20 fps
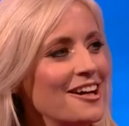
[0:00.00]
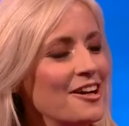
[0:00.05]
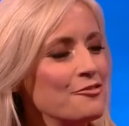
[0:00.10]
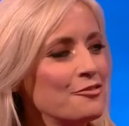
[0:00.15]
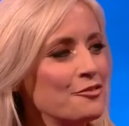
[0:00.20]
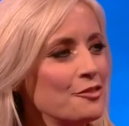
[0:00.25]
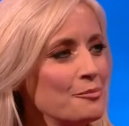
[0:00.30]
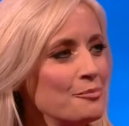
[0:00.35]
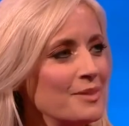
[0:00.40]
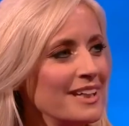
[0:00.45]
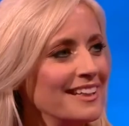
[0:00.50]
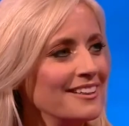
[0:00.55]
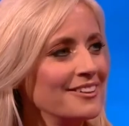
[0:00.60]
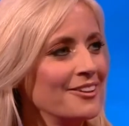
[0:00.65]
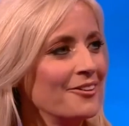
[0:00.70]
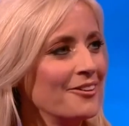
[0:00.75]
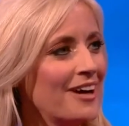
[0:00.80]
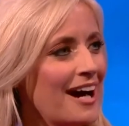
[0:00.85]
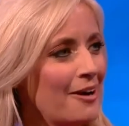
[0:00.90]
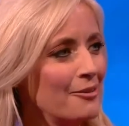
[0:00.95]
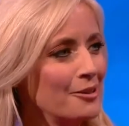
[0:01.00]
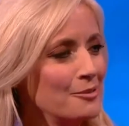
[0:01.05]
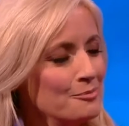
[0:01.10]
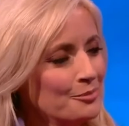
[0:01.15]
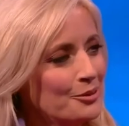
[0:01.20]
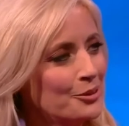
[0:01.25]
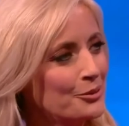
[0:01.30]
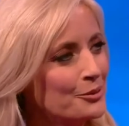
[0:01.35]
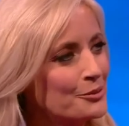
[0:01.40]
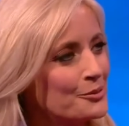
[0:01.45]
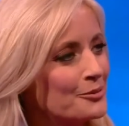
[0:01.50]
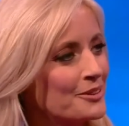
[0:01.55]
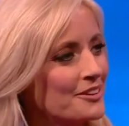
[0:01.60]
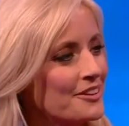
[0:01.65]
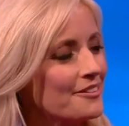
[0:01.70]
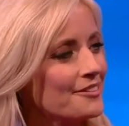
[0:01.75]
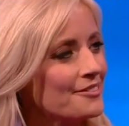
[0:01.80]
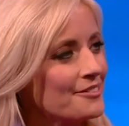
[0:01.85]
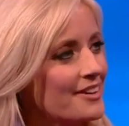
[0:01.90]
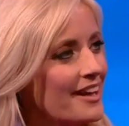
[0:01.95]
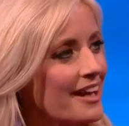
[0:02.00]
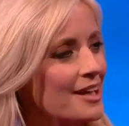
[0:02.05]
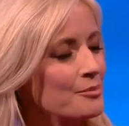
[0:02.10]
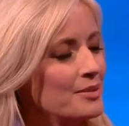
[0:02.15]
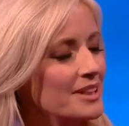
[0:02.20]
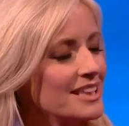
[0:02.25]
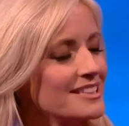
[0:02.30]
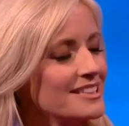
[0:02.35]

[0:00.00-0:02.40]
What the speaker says: and Firmino. How important will they be